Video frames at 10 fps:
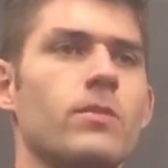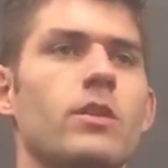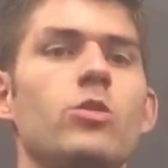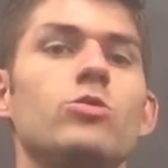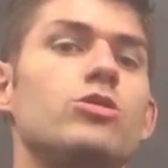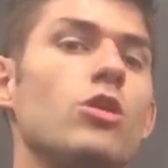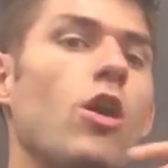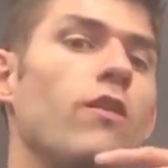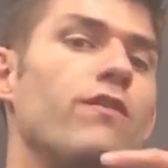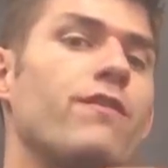You
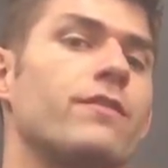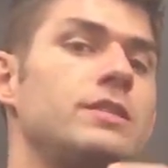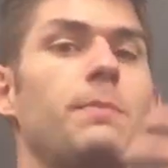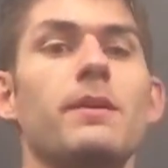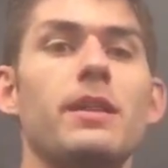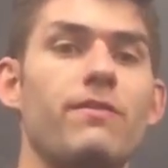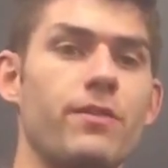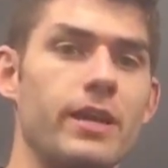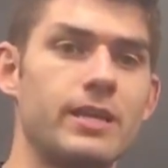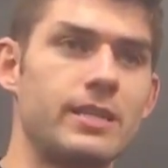solve typically for
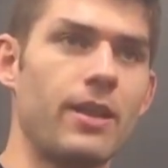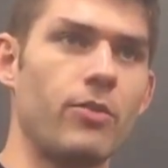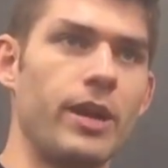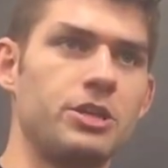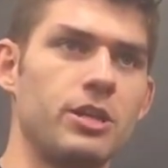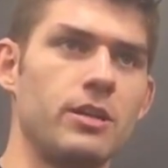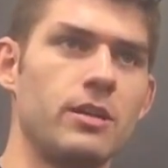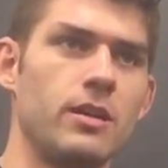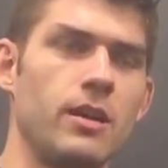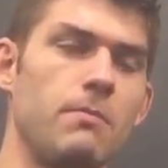the
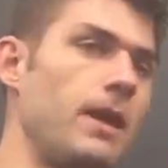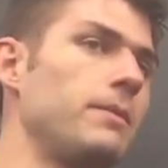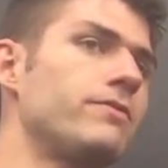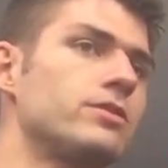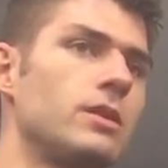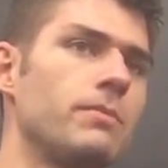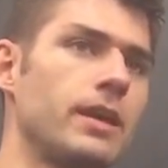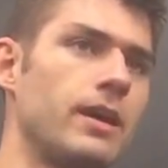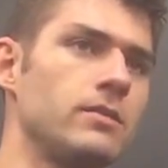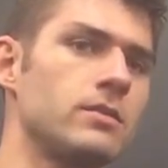acceleration, maybe for
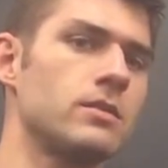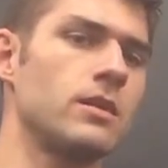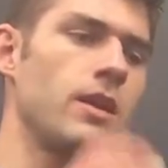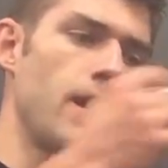something else.